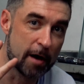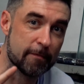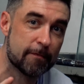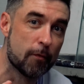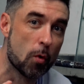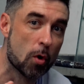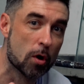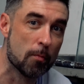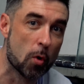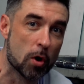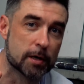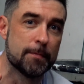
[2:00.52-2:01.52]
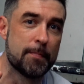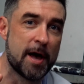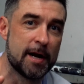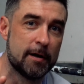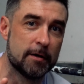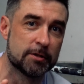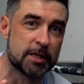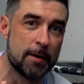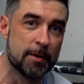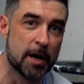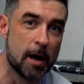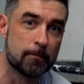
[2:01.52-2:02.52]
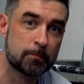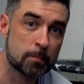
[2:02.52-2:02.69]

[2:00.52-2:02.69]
have four more competitors coming up.